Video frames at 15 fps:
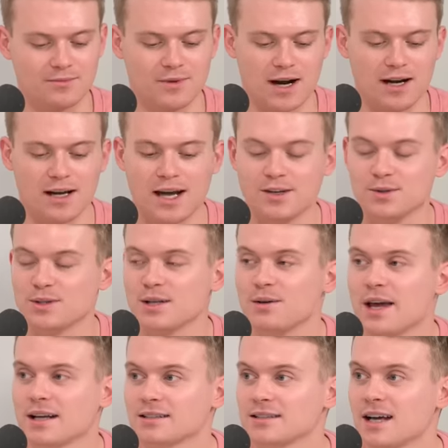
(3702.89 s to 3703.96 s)
Right, and until
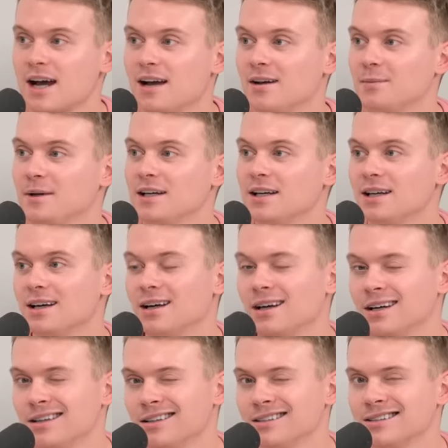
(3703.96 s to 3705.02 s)
next time,
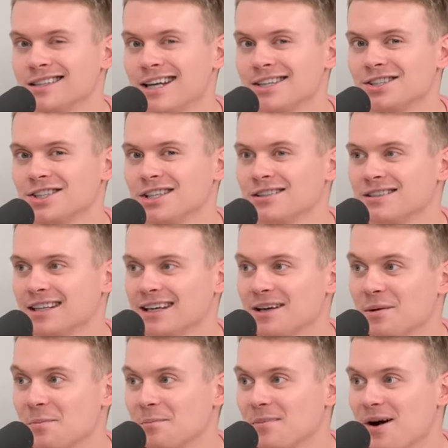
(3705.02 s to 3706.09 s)
stay cheesy,
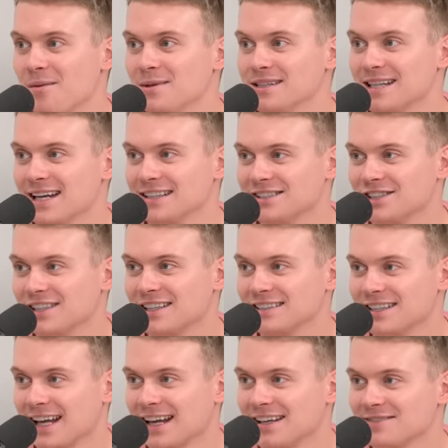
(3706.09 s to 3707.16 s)
Parmesan
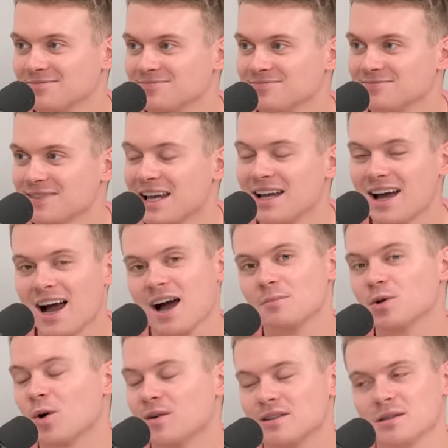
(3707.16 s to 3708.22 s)
cheesy. I'm
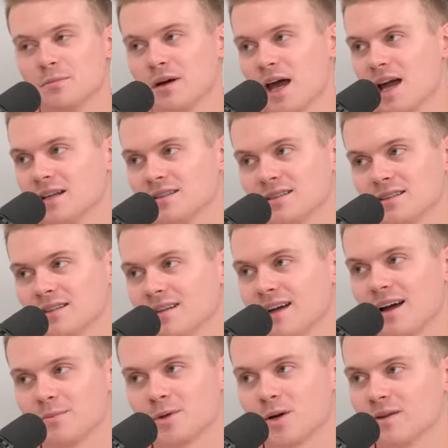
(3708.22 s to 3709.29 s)
going to bed.
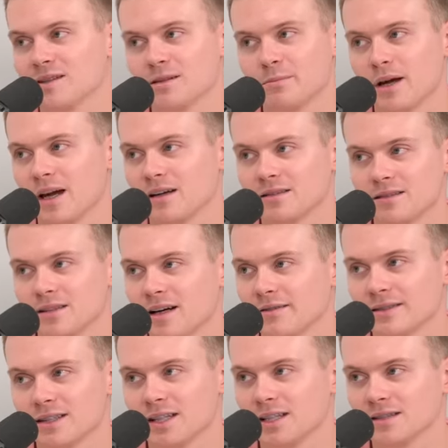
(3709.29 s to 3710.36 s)
I'm going to bed
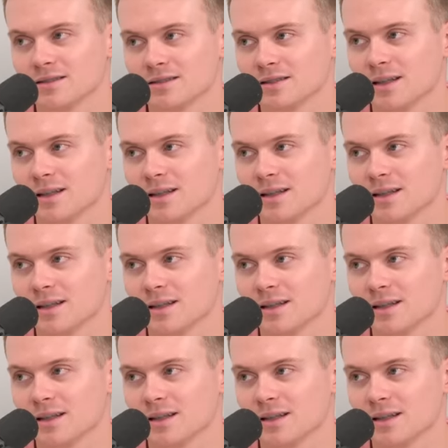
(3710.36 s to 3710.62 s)
after this.